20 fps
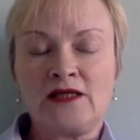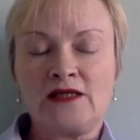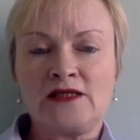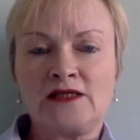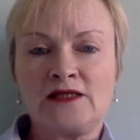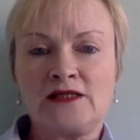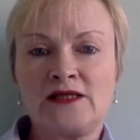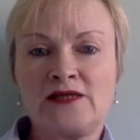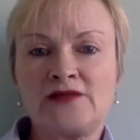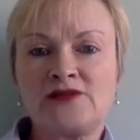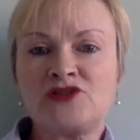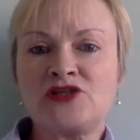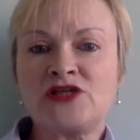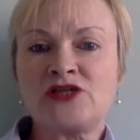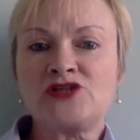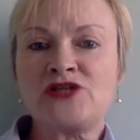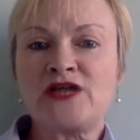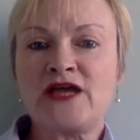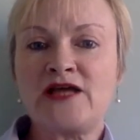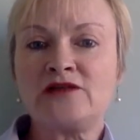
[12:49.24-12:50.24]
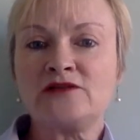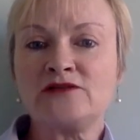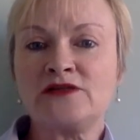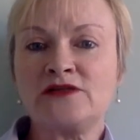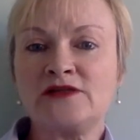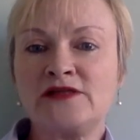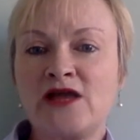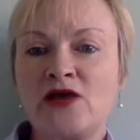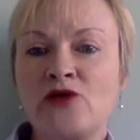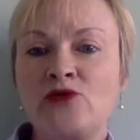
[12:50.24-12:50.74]
Now, the judge held
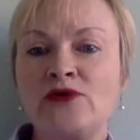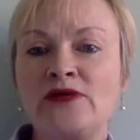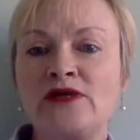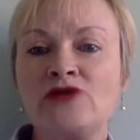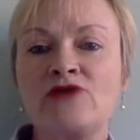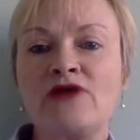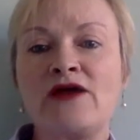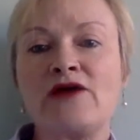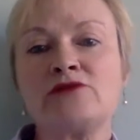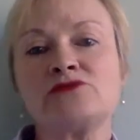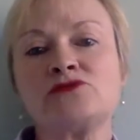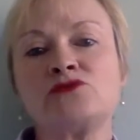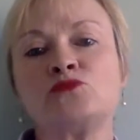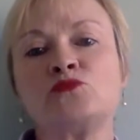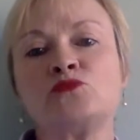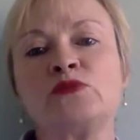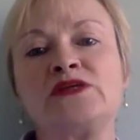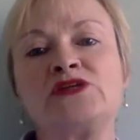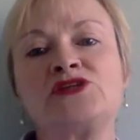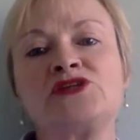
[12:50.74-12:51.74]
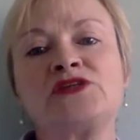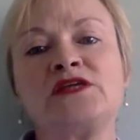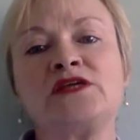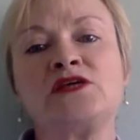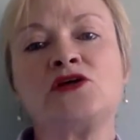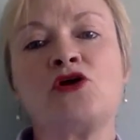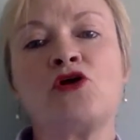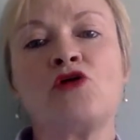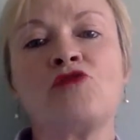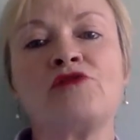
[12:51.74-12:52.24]
that the only ground on which the
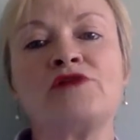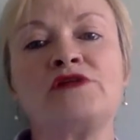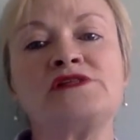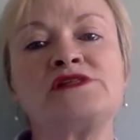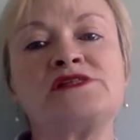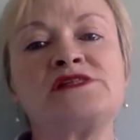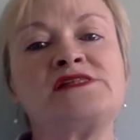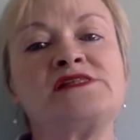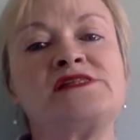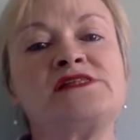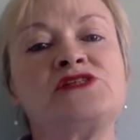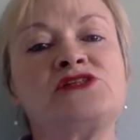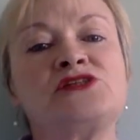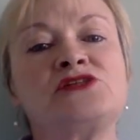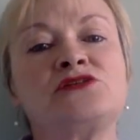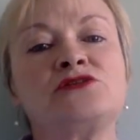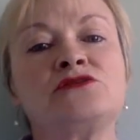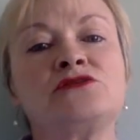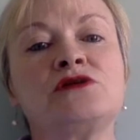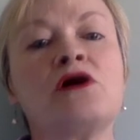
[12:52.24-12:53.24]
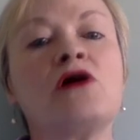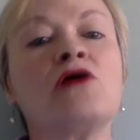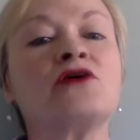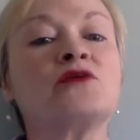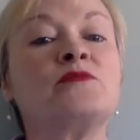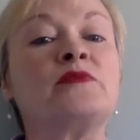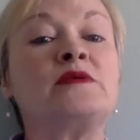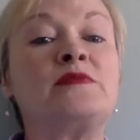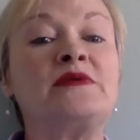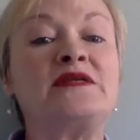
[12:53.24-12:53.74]
coroner's decision could
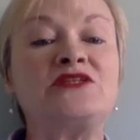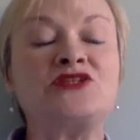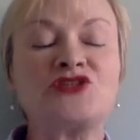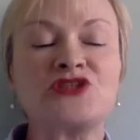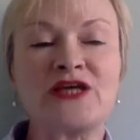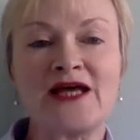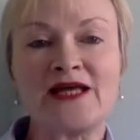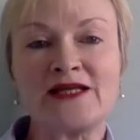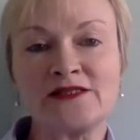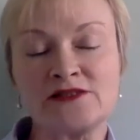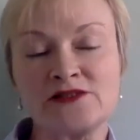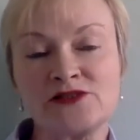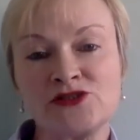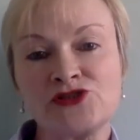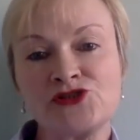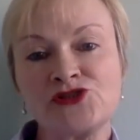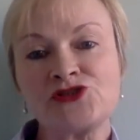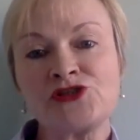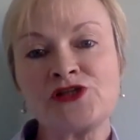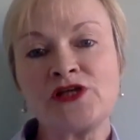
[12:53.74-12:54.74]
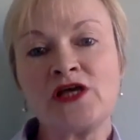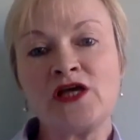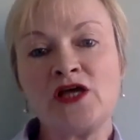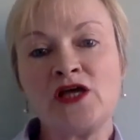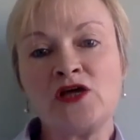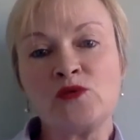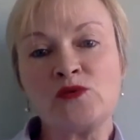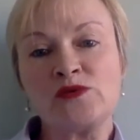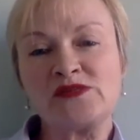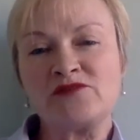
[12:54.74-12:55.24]
arguably be challenged
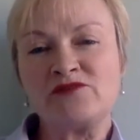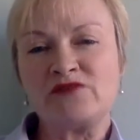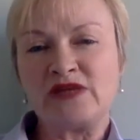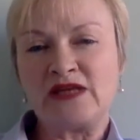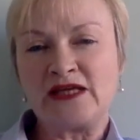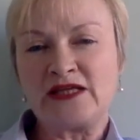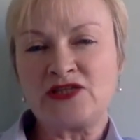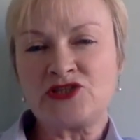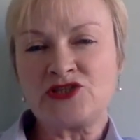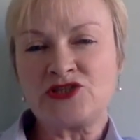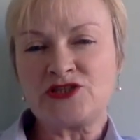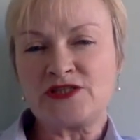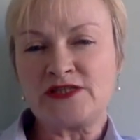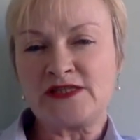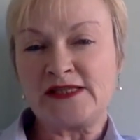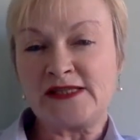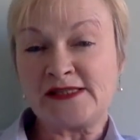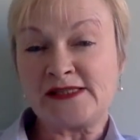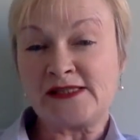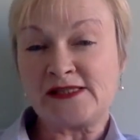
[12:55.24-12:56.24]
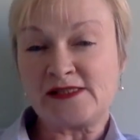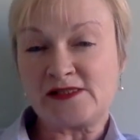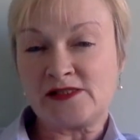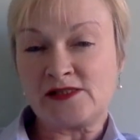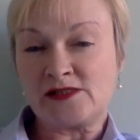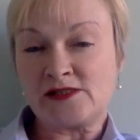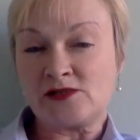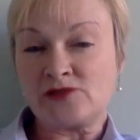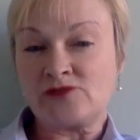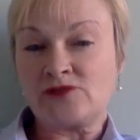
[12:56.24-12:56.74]
was in relation to the
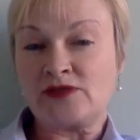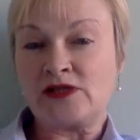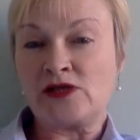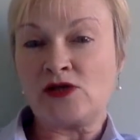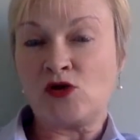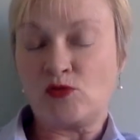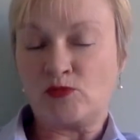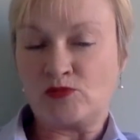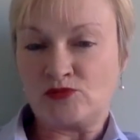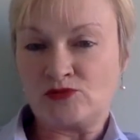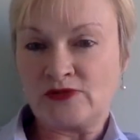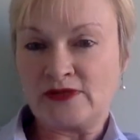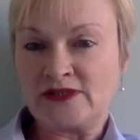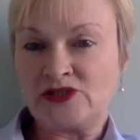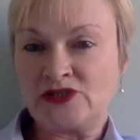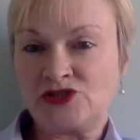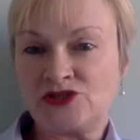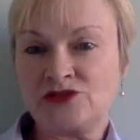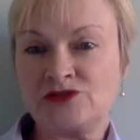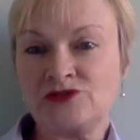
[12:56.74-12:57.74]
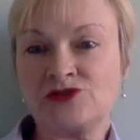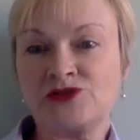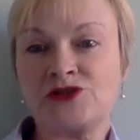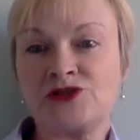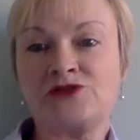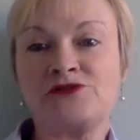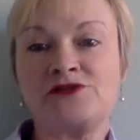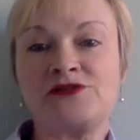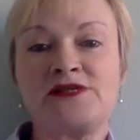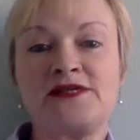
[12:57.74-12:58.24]
existence of the operational
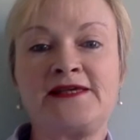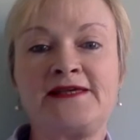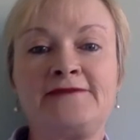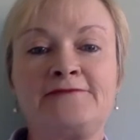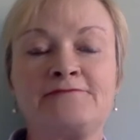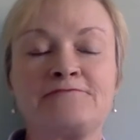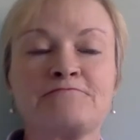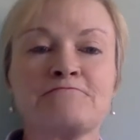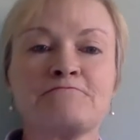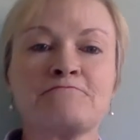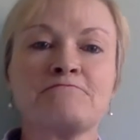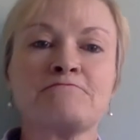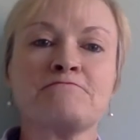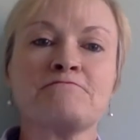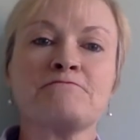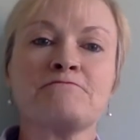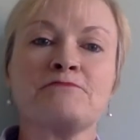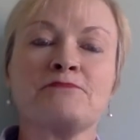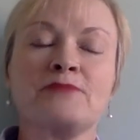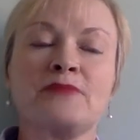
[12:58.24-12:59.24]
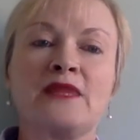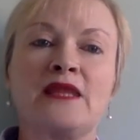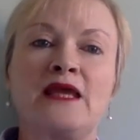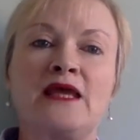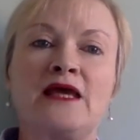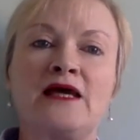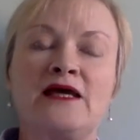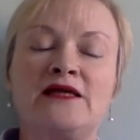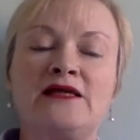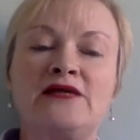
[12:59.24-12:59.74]
duty.
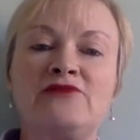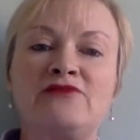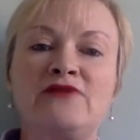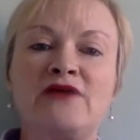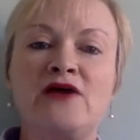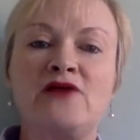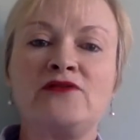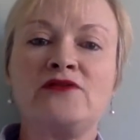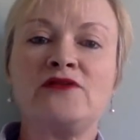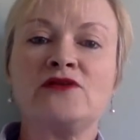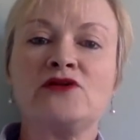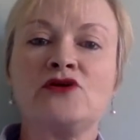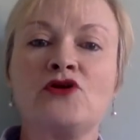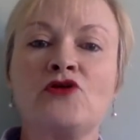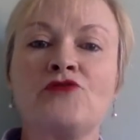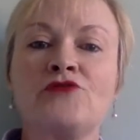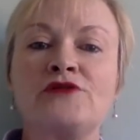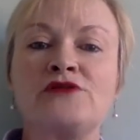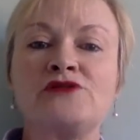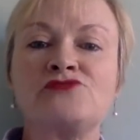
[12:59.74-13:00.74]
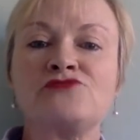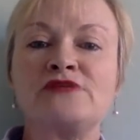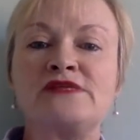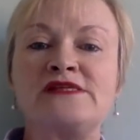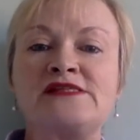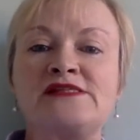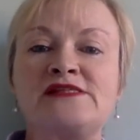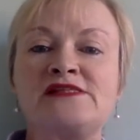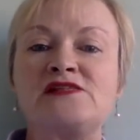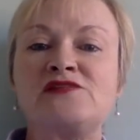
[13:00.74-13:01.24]
And he found that the coroner's
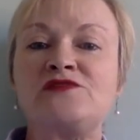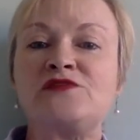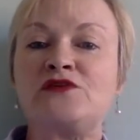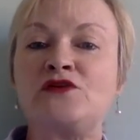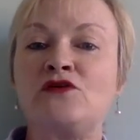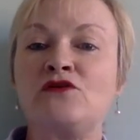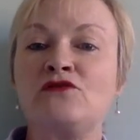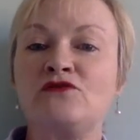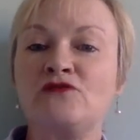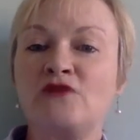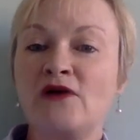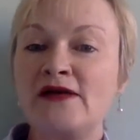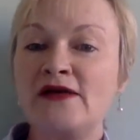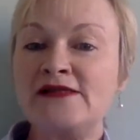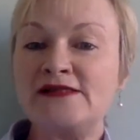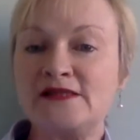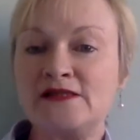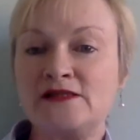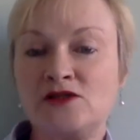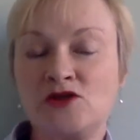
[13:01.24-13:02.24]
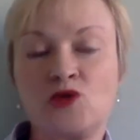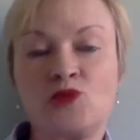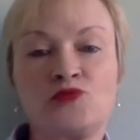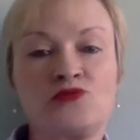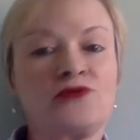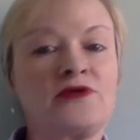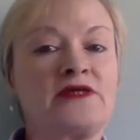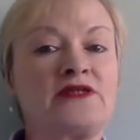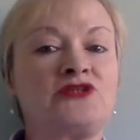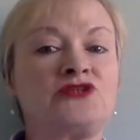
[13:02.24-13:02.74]
reasons for not finding the
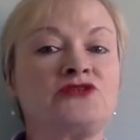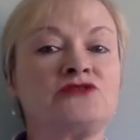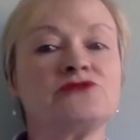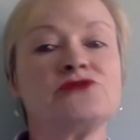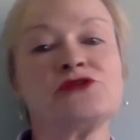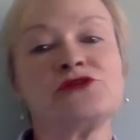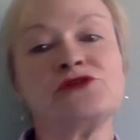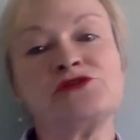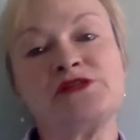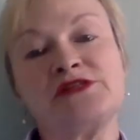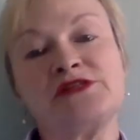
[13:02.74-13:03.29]
operational duty